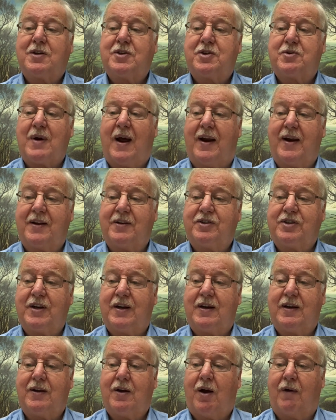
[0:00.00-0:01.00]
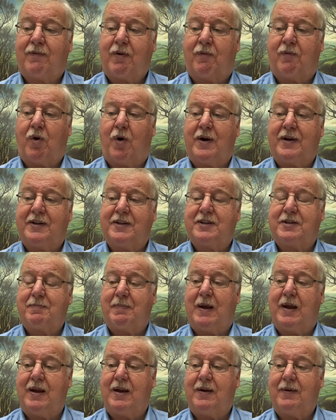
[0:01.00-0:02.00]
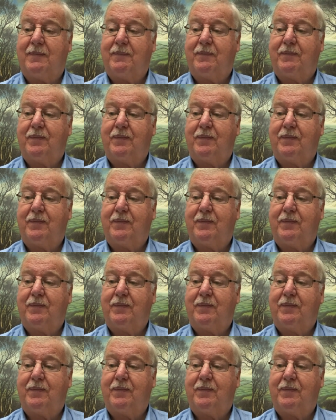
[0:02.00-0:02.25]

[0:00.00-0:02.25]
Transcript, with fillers: strategy of avoidance be